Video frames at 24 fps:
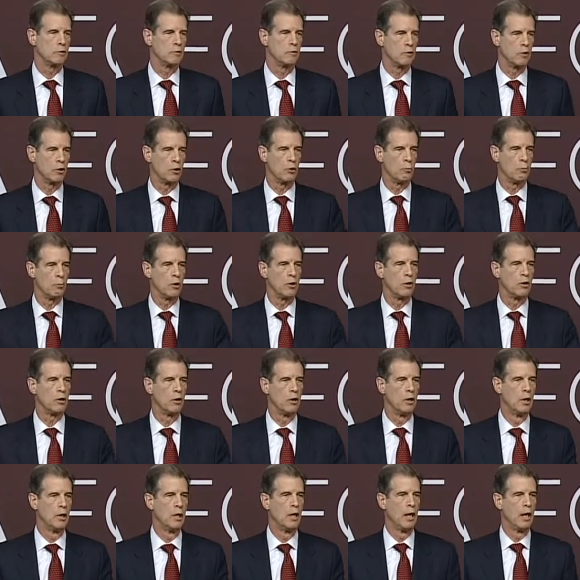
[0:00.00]
global
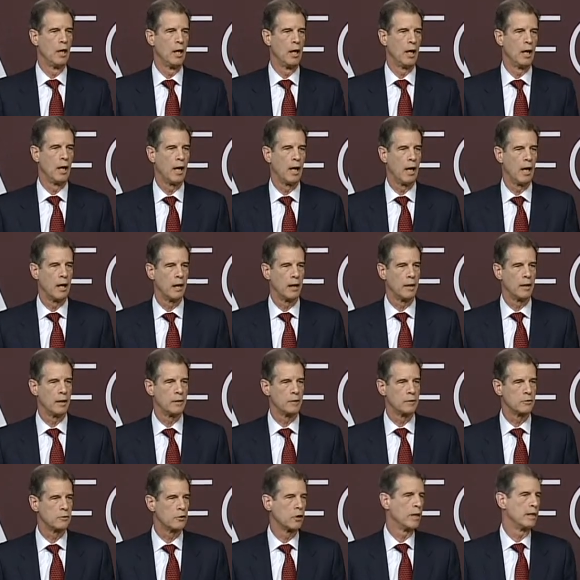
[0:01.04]

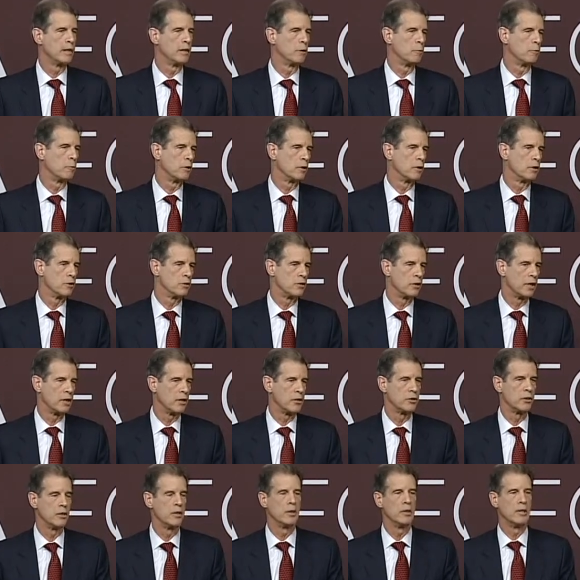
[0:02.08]
trade
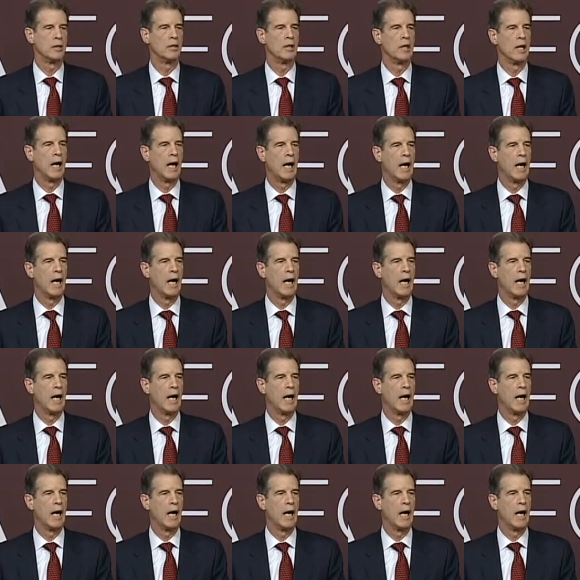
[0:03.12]
liberalization,